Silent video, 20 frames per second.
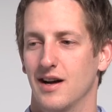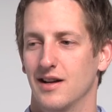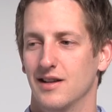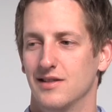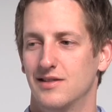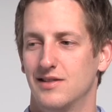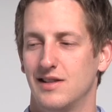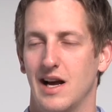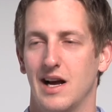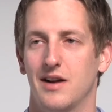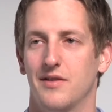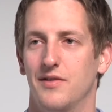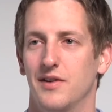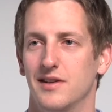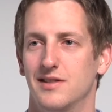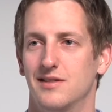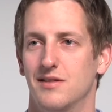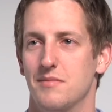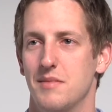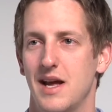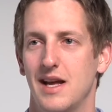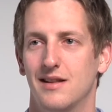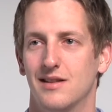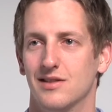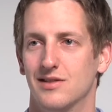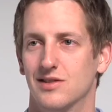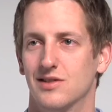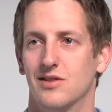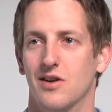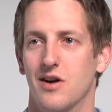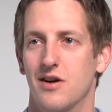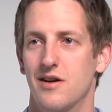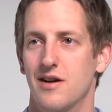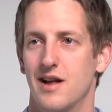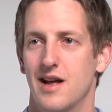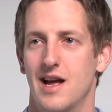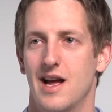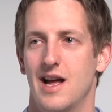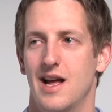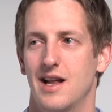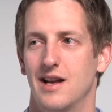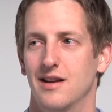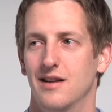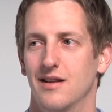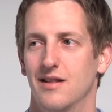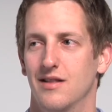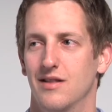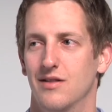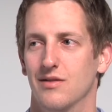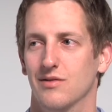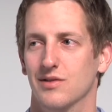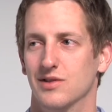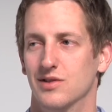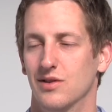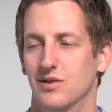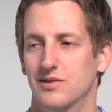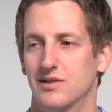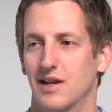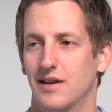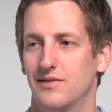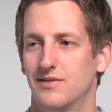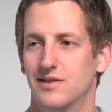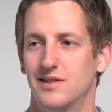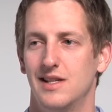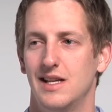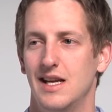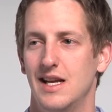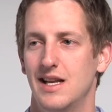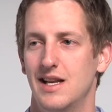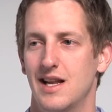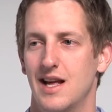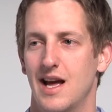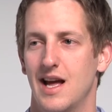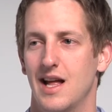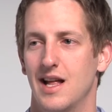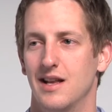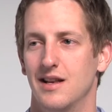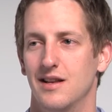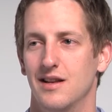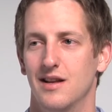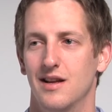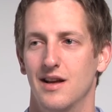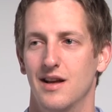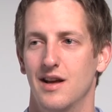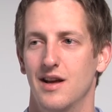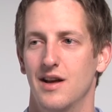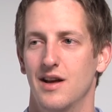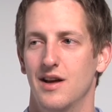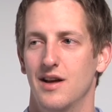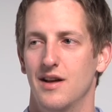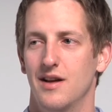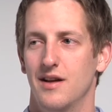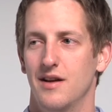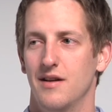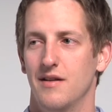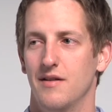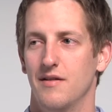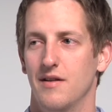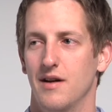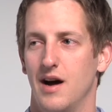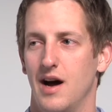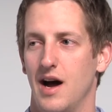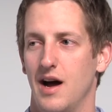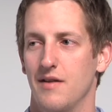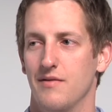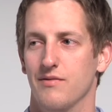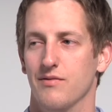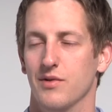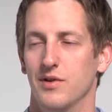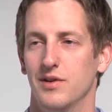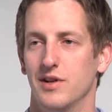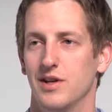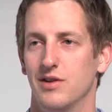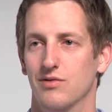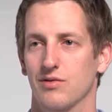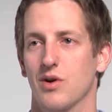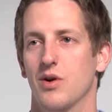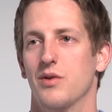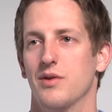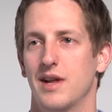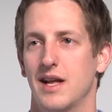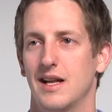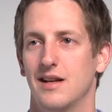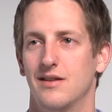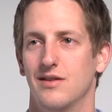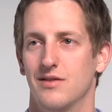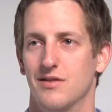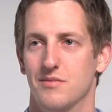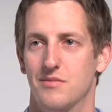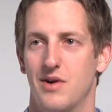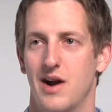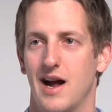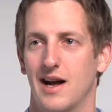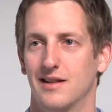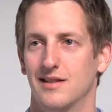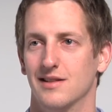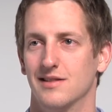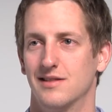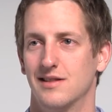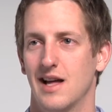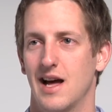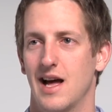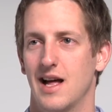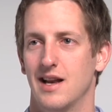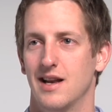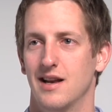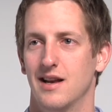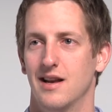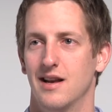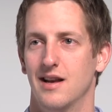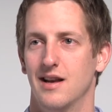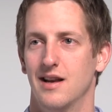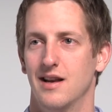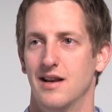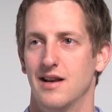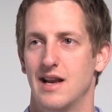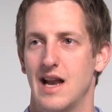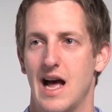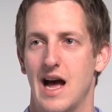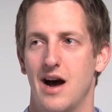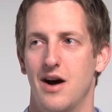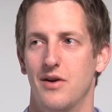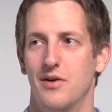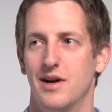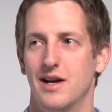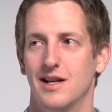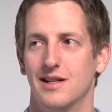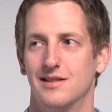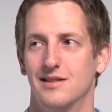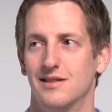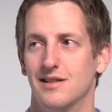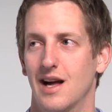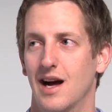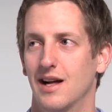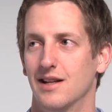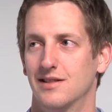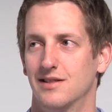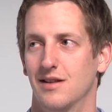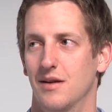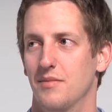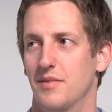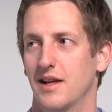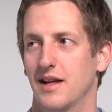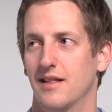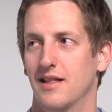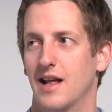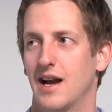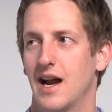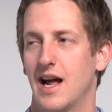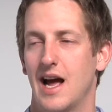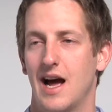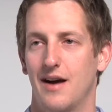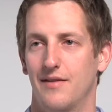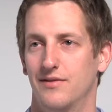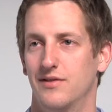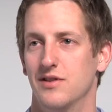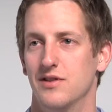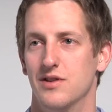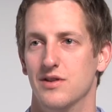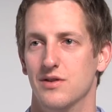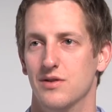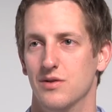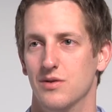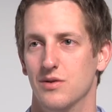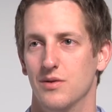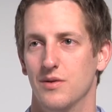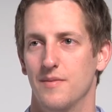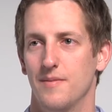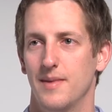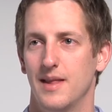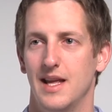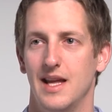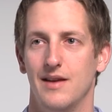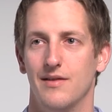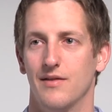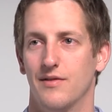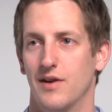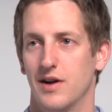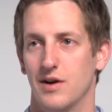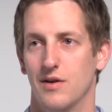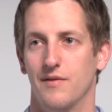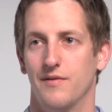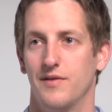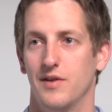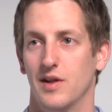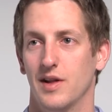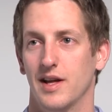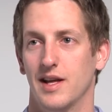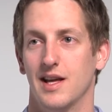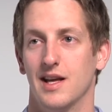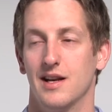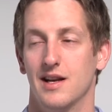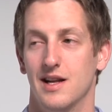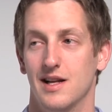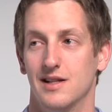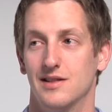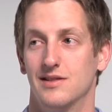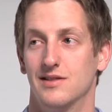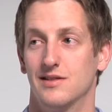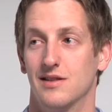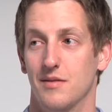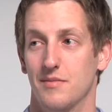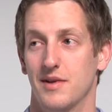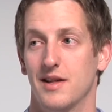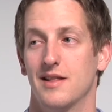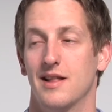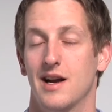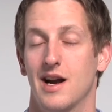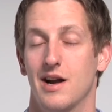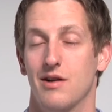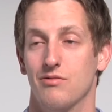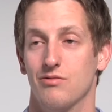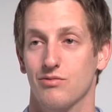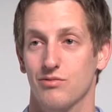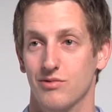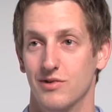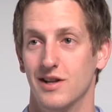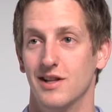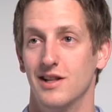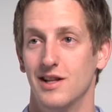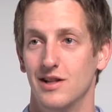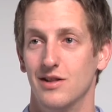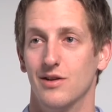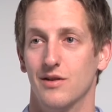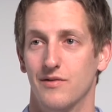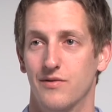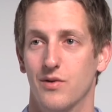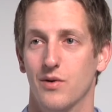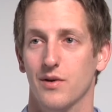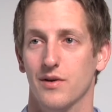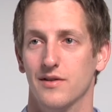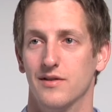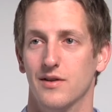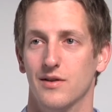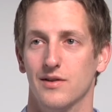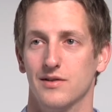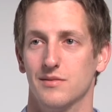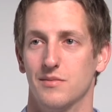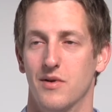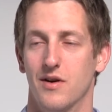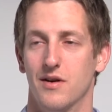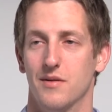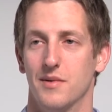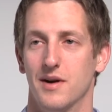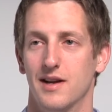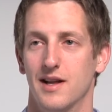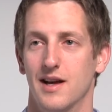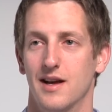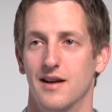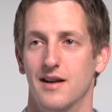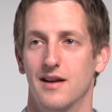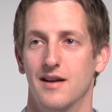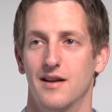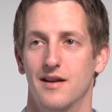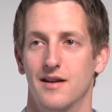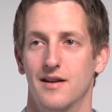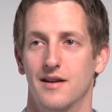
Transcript: sacrifice to make to start, and the results I've seen, and I've really grown into the practice that now it's not something that I have to do even if I don't feel like it. It's something that I really look forward to as a part of my day.